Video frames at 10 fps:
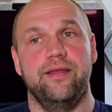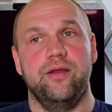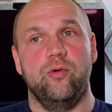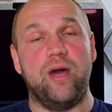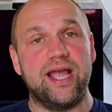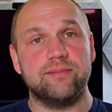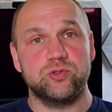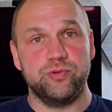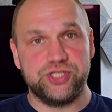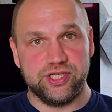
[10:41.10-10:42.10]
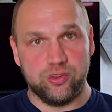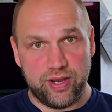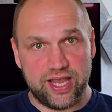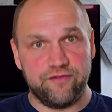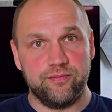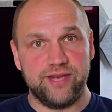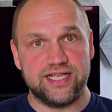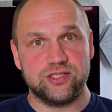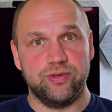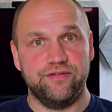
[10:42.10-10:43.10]
Why I'm switching away from the
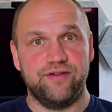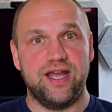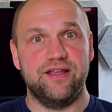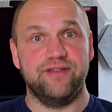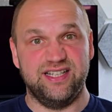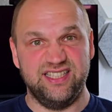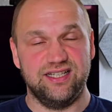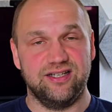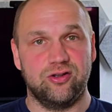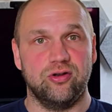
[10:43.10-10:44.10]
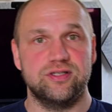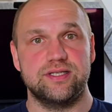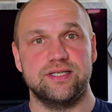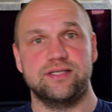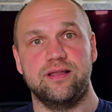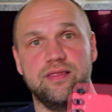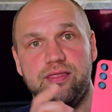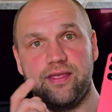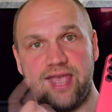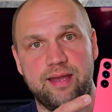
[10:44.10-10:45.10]
S25, and these are the cons, is
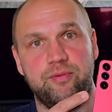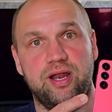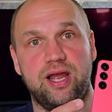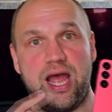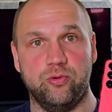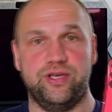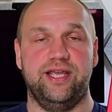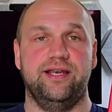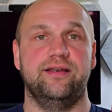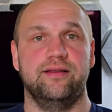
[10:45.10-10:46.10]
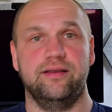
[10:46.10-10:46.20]
camera outdated.